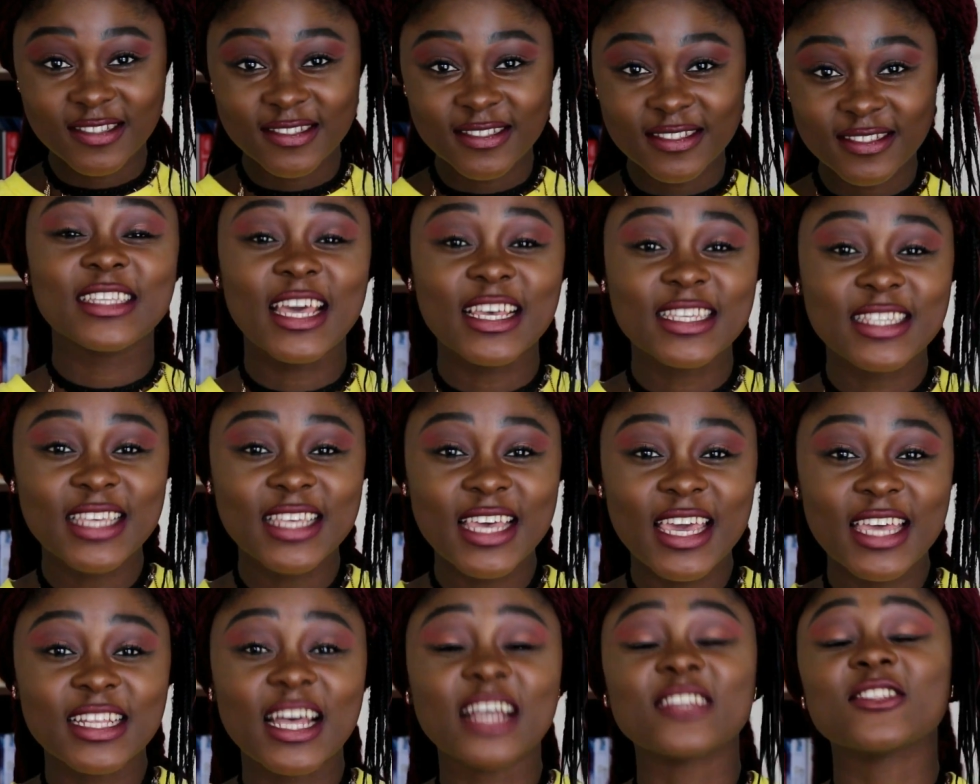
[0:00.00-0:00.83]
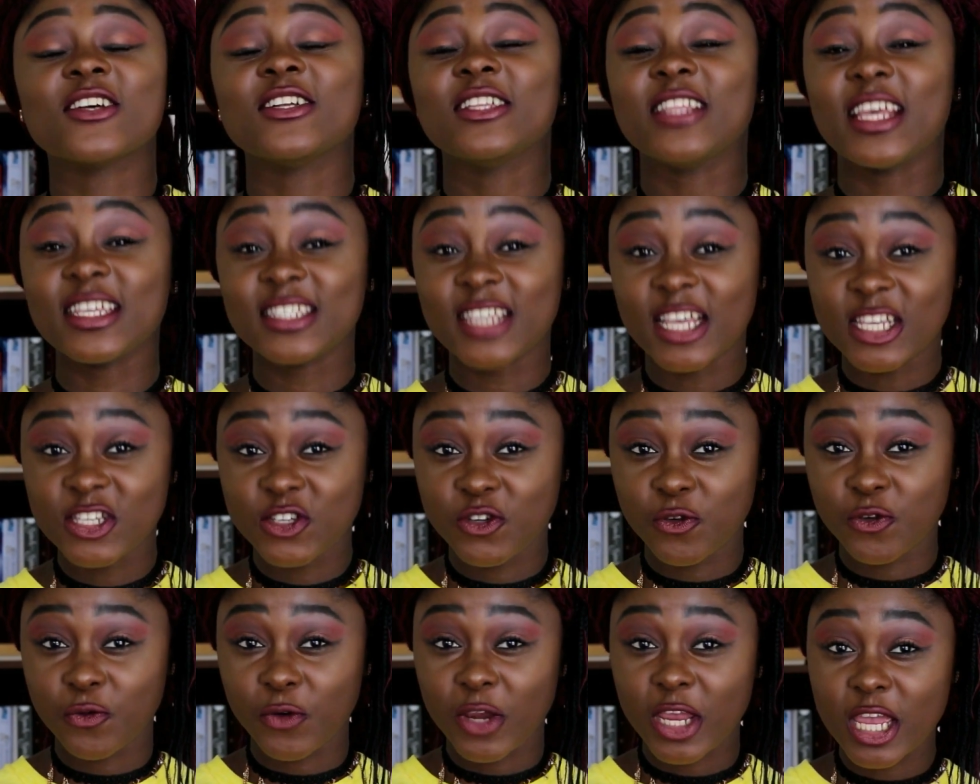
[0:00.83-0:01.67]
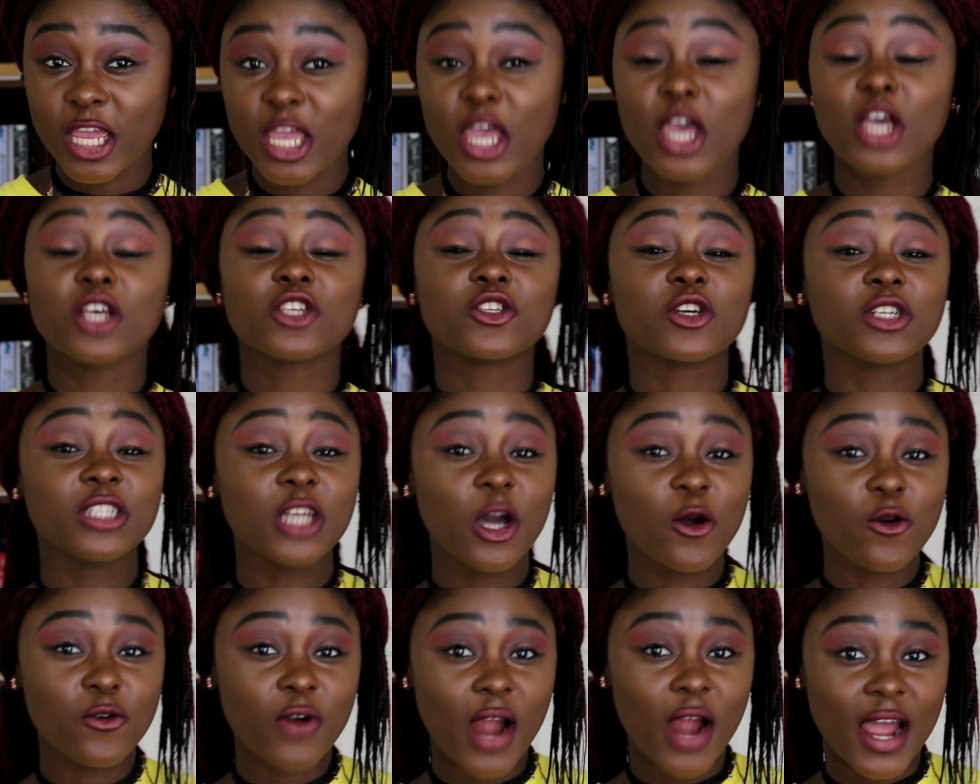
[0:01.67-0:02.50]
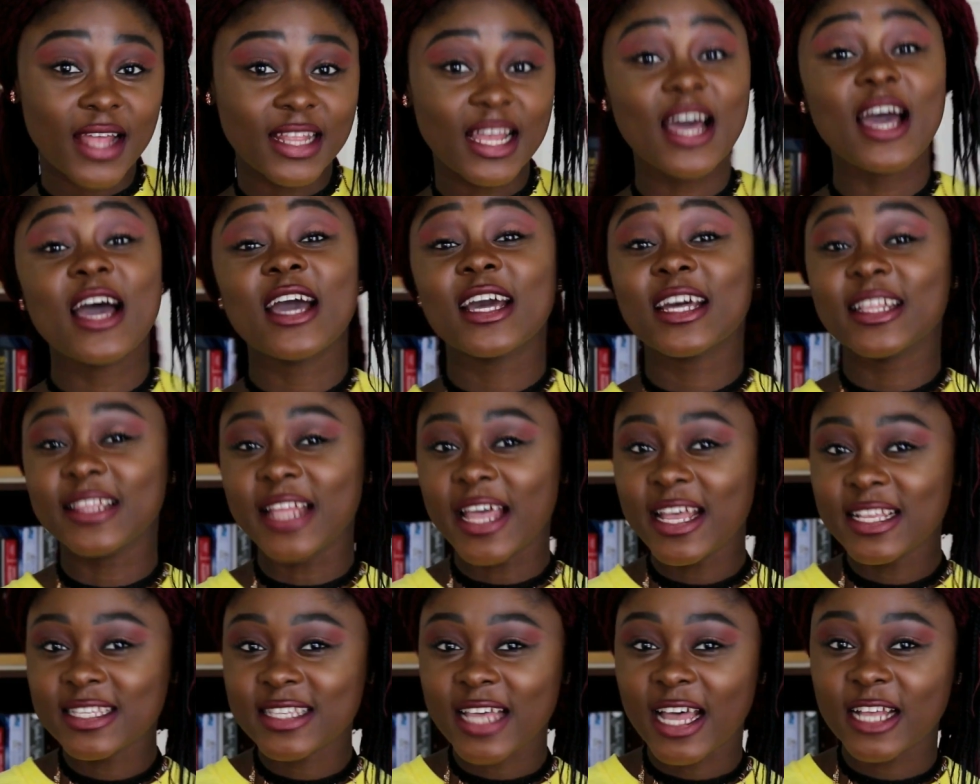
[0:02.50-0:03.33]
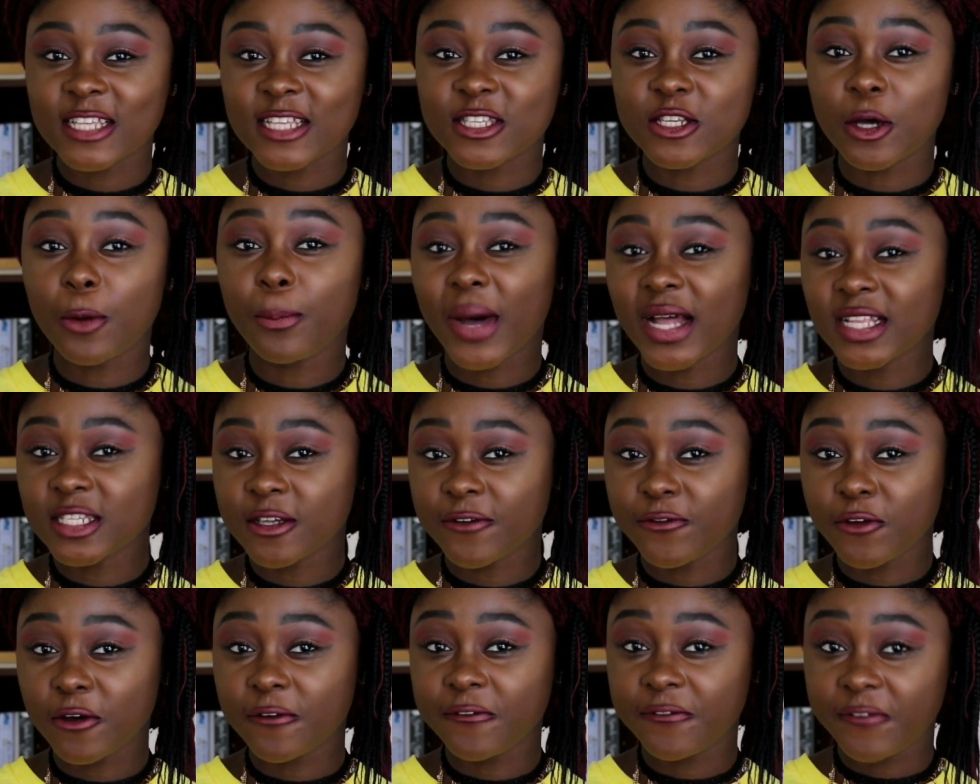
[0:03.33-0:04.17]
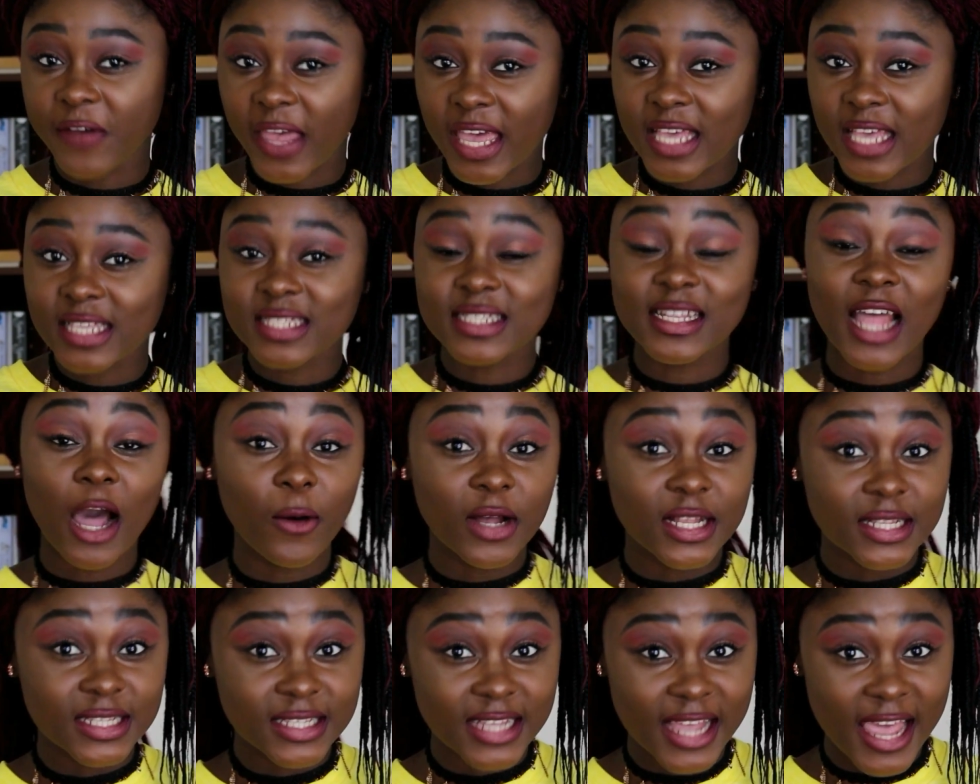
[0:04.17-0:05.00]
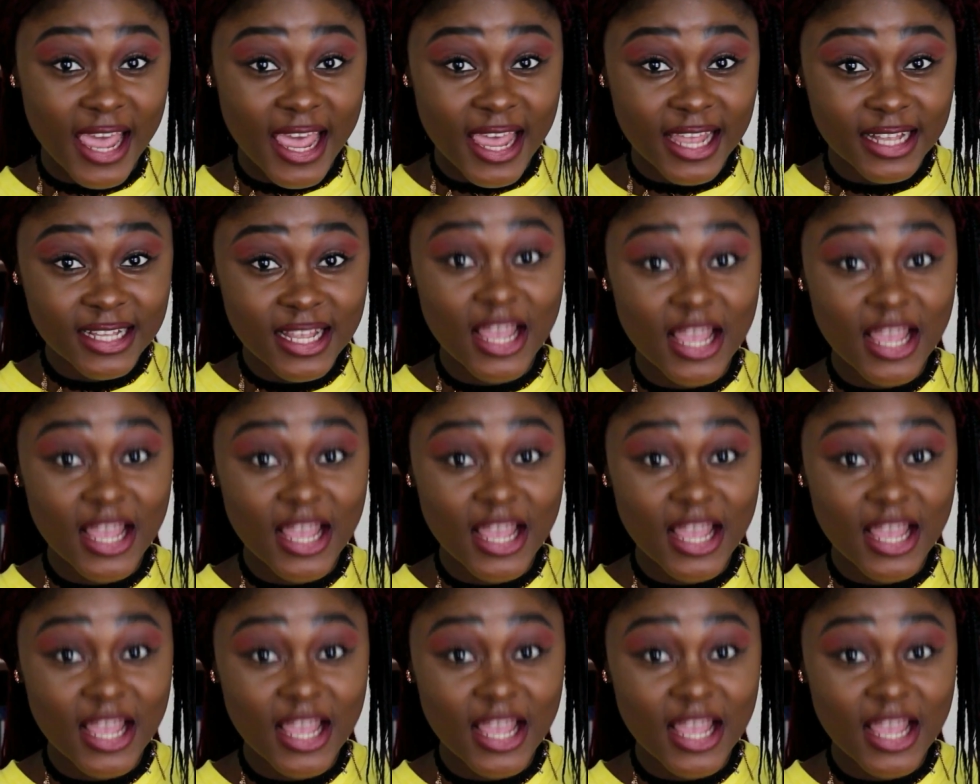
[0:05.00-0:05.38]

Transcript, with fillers: They see it as unnecessary, so they would rather glance at some part of your face now and then